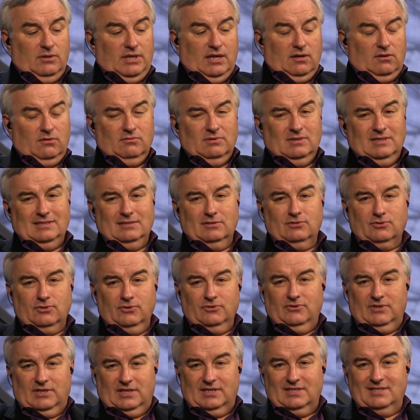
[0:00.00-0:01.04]
no, they don't. The
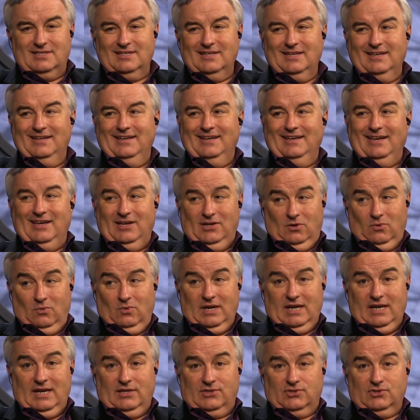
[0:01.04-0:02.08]
truth is. In a
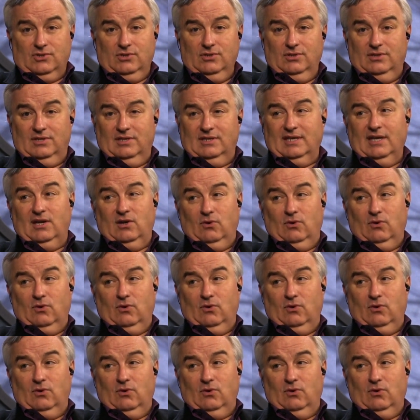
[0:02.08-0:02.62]
way, it's good that